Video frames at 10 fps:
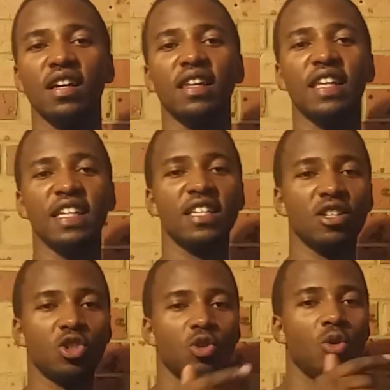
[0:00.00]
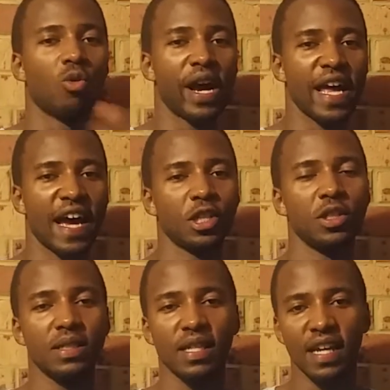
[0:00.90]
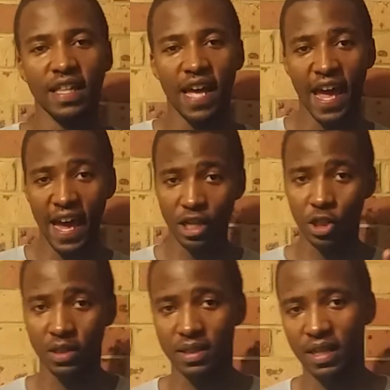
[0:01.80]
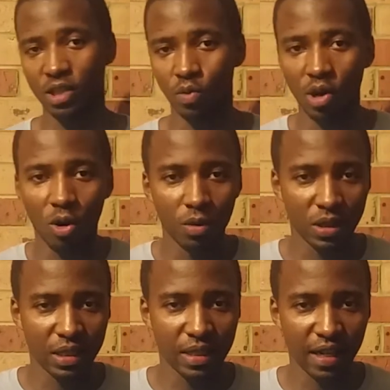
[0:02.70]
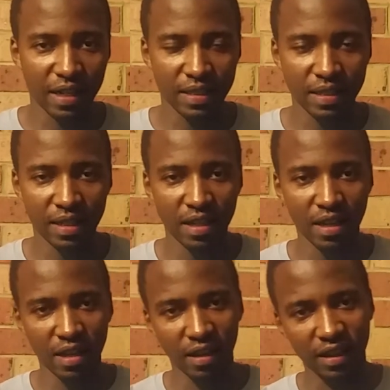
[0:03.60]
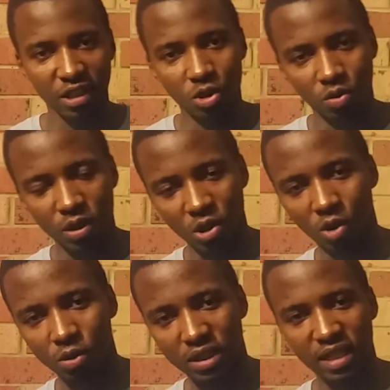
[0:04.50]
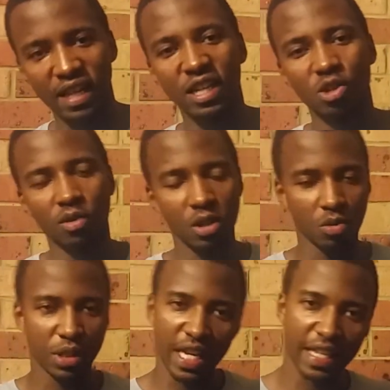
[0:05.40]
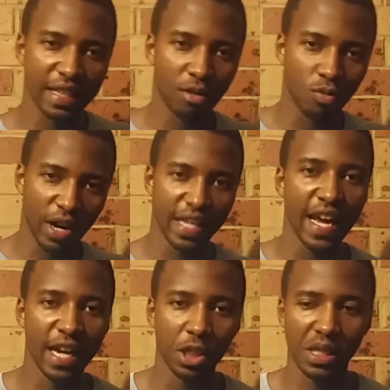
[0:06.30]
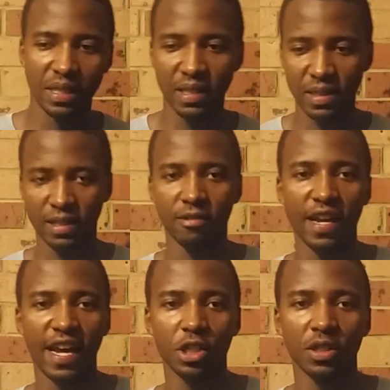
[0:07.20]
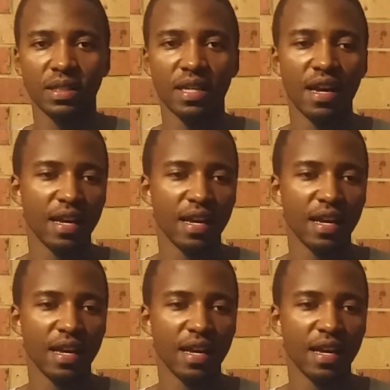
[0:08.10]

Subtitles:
lead to right actions. And actions, as we always discuss, lead to results. It's only through taking the right actions, necessary actions,